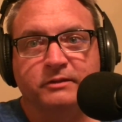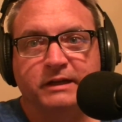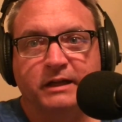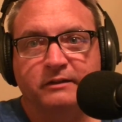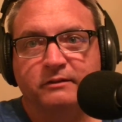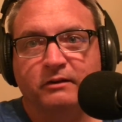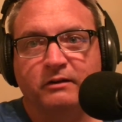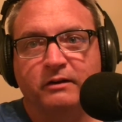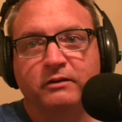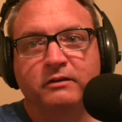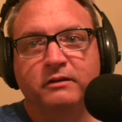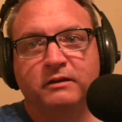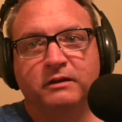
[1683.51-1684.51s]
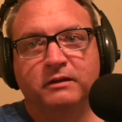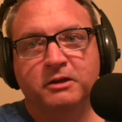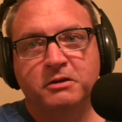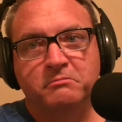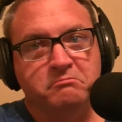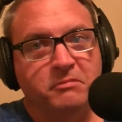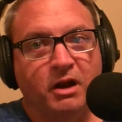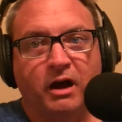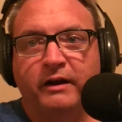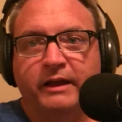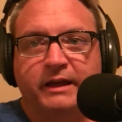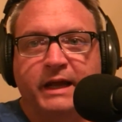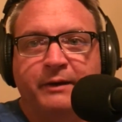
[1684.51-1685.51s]
And I started not
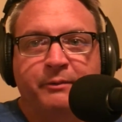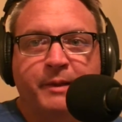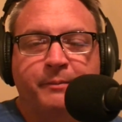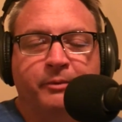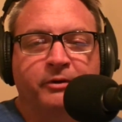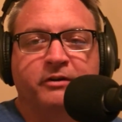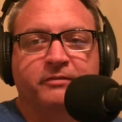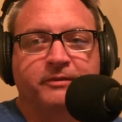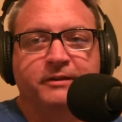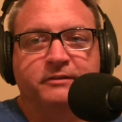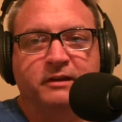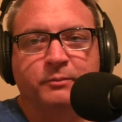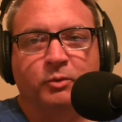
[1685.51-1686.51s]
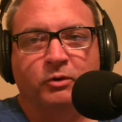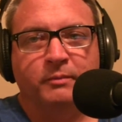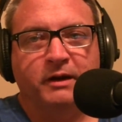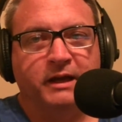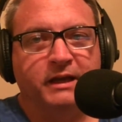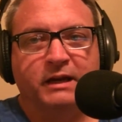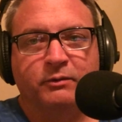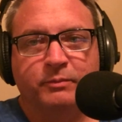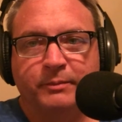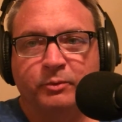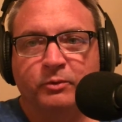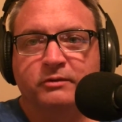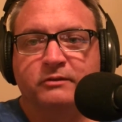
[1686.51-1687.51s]
hanging out with my burner friends anymore, but hanging out with
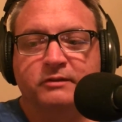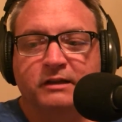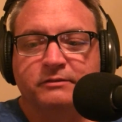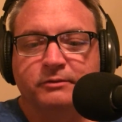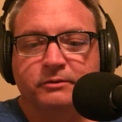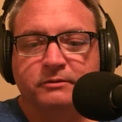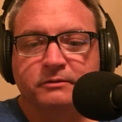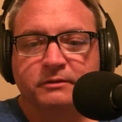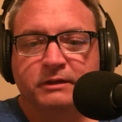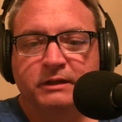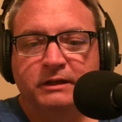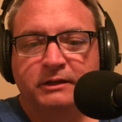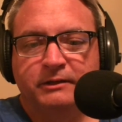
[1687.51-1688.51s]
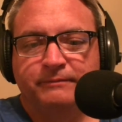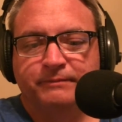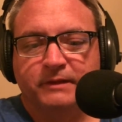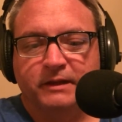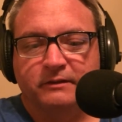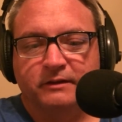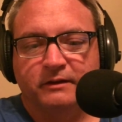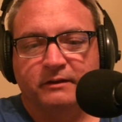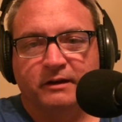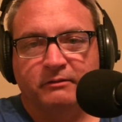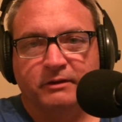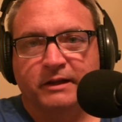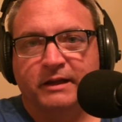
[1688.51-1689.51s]
people who were successful. He said, and I
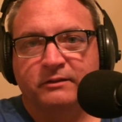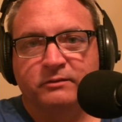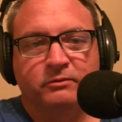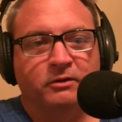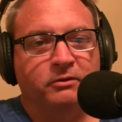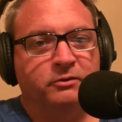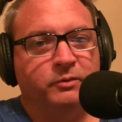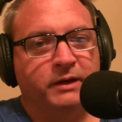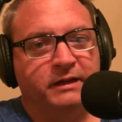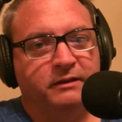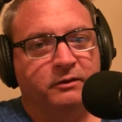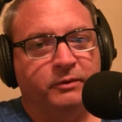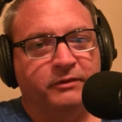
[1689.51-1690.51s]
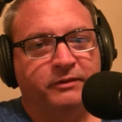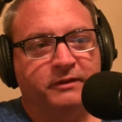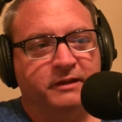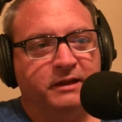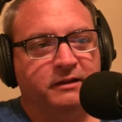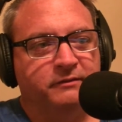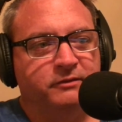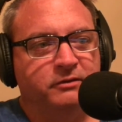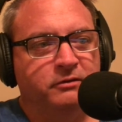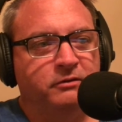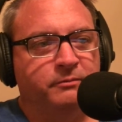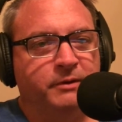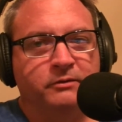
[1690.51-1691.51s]
realized along the way that the one thing they love to
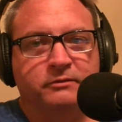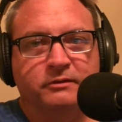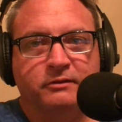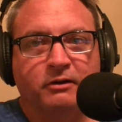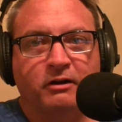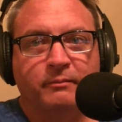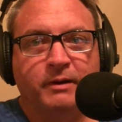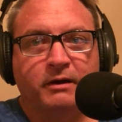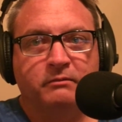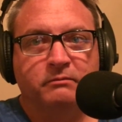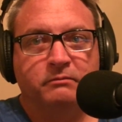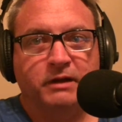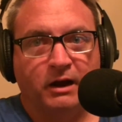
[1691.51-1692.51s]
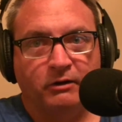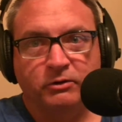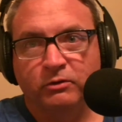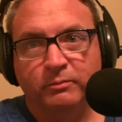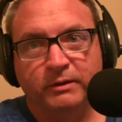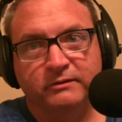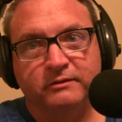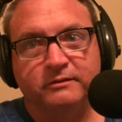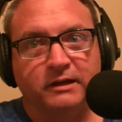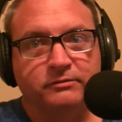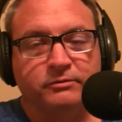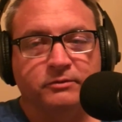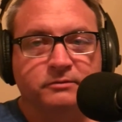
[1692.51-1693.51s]
do the most is talk about how you could be
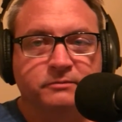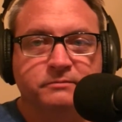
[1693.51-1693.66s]
successful.